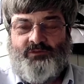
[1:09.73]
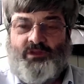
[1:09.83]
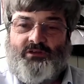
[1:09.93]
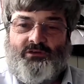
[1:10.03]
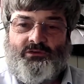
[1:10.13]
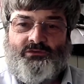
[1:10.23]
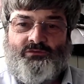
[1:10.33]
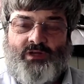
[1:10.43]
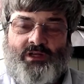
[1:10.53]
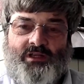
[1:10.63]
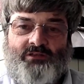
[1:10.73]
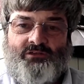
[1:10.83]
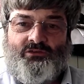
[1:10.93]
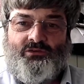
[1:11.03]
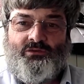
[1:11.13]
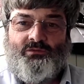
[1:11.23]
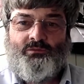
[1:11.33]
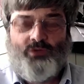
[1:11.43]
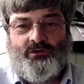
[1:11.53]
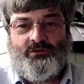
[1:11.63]
vehicles running into
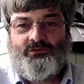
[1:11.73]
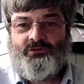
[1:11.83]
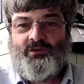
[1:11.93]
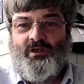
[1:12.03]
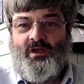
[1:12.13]
workers,